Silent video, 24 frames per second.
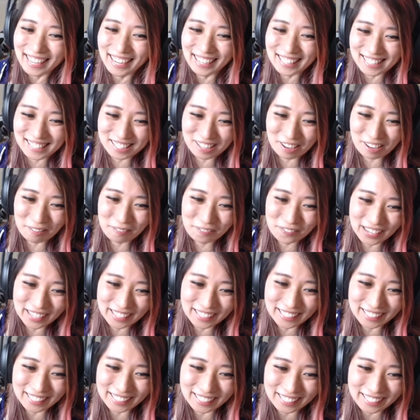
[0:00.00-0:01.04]
That's so
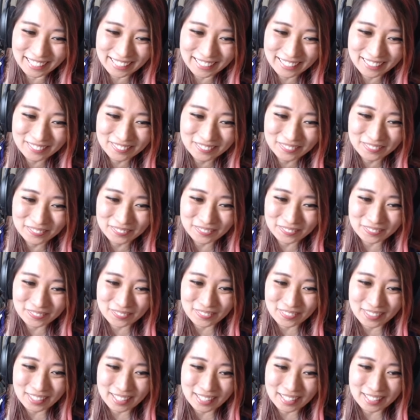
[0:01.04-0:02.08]
funny.
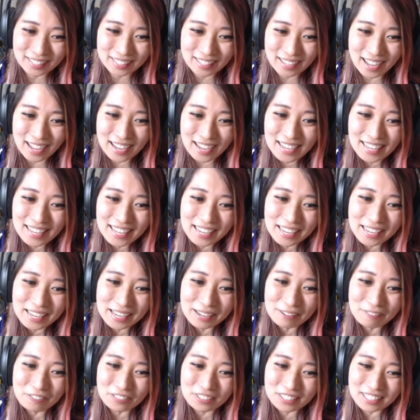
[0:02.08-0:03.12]

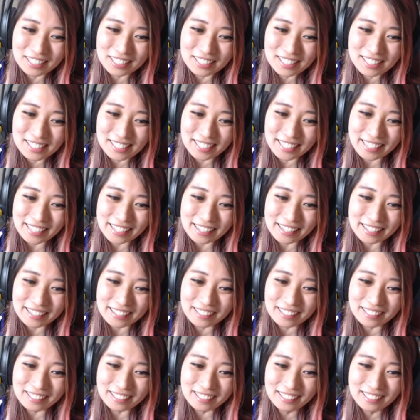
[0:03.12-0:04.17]
Hi, Eve! Good to see
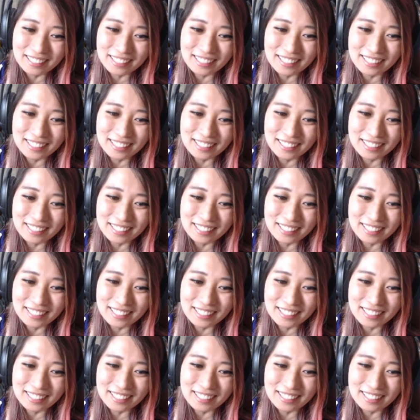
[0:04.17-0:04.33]
you!